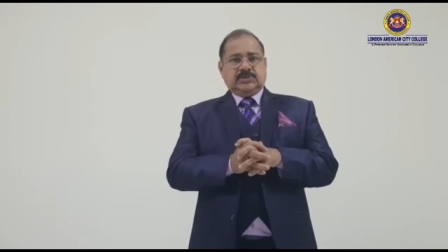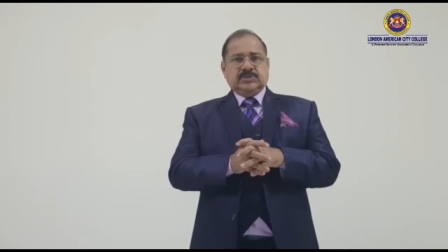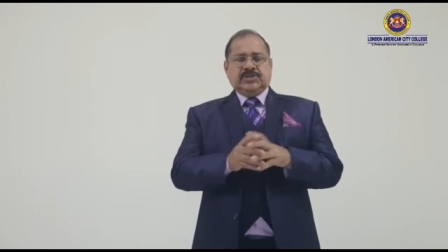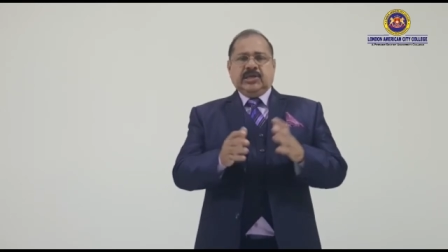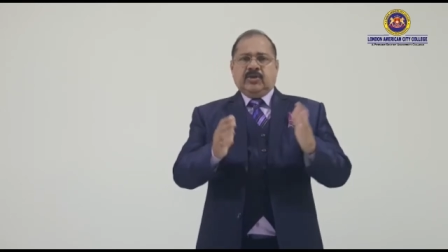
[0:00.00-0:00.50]

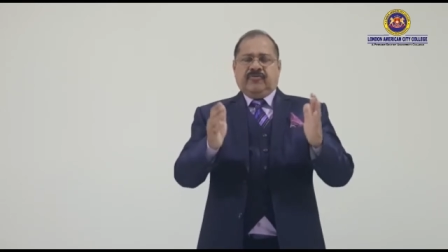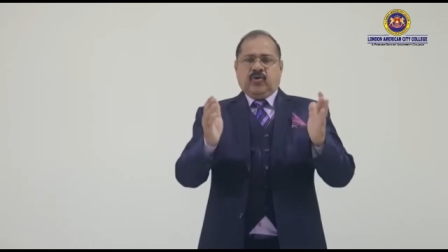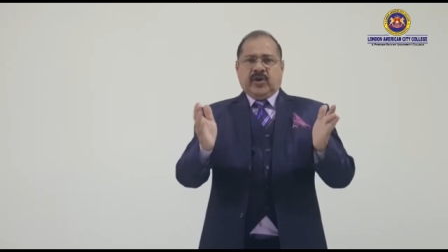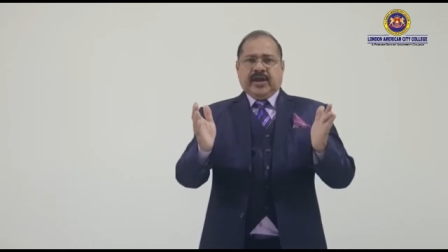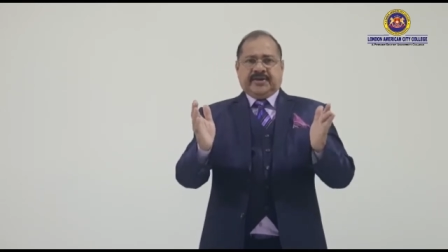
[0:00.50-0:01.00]
See, if you
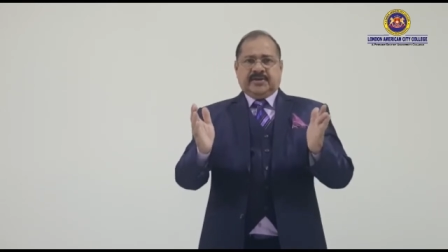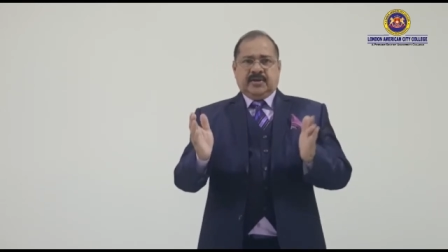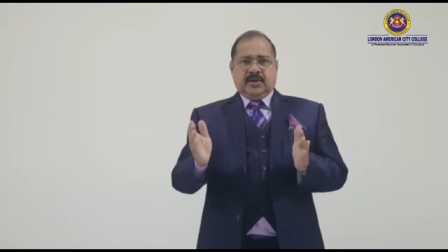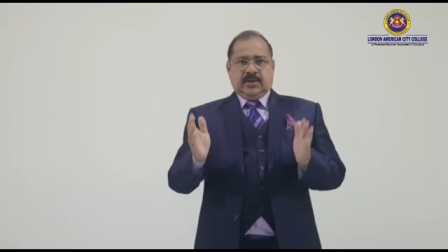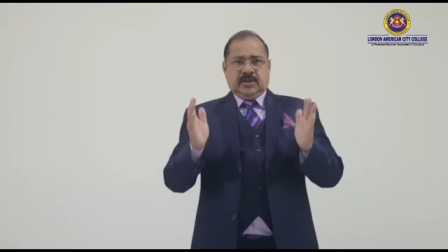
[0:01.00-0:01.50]
look at
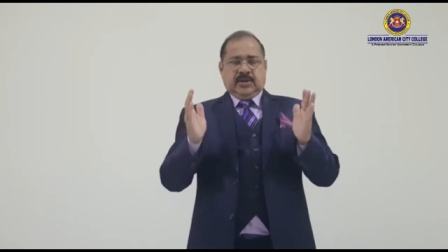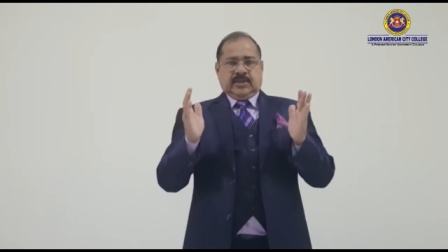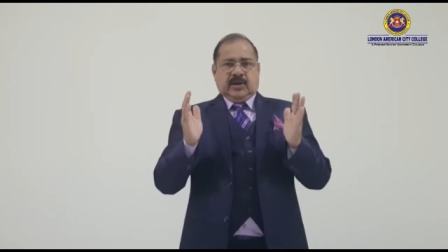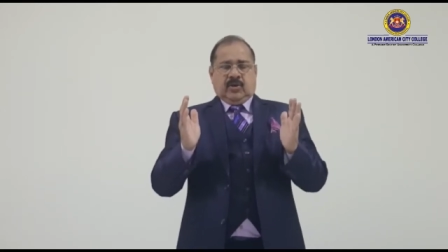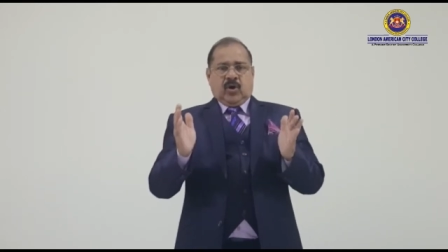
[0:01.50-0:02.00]

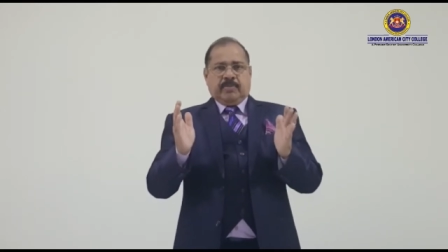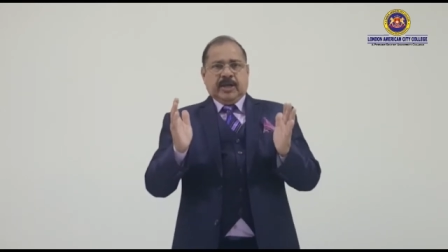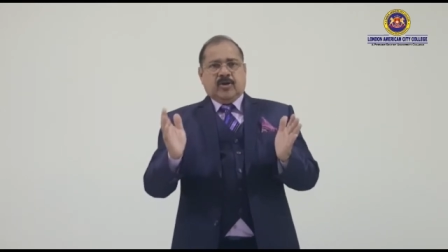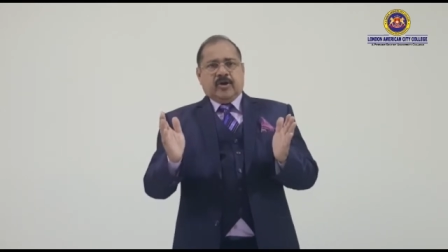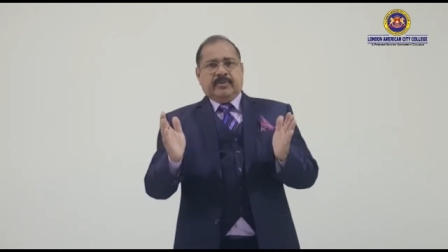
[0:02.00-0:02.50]
the global
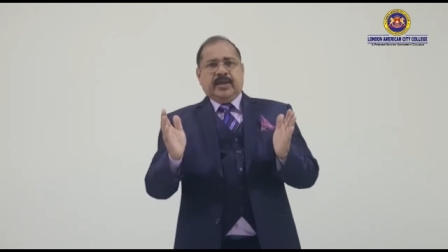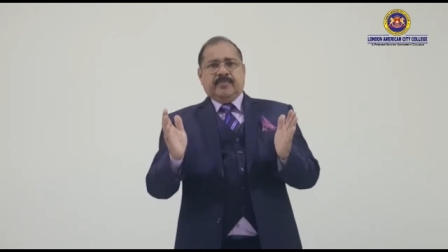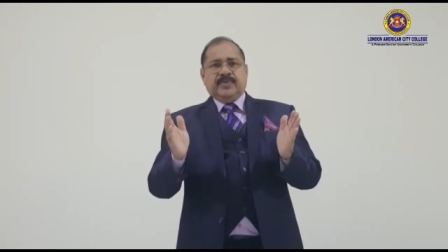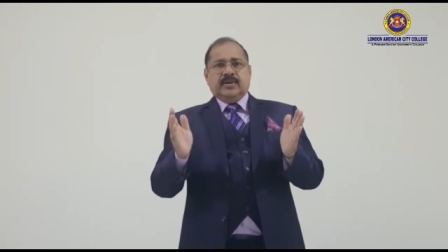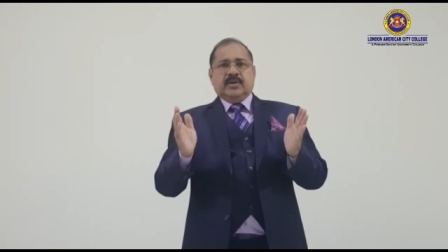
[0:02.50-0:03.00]
economy,
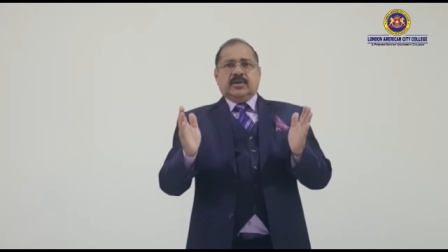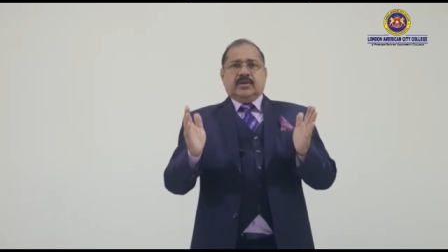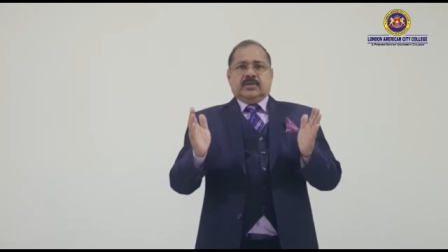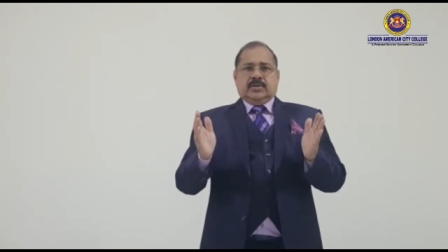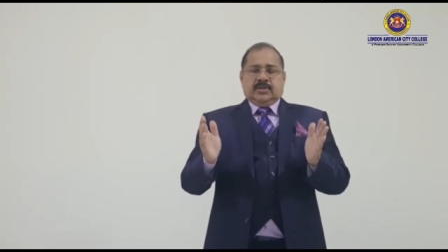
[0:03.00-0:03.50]

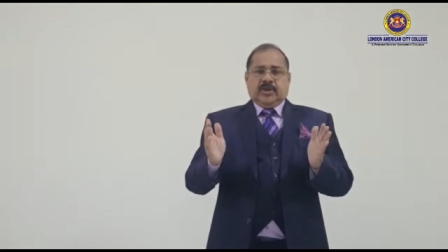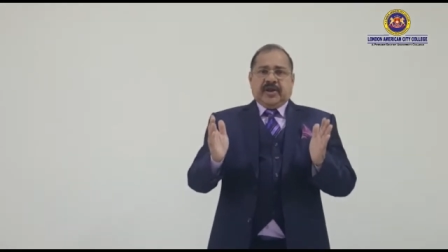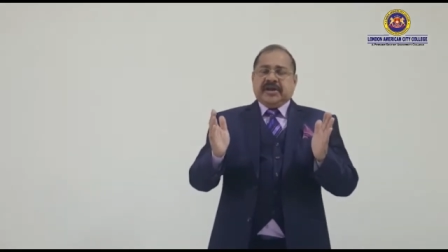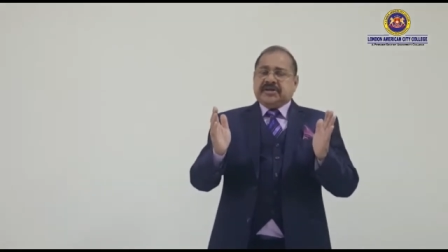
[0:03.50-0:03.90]
the United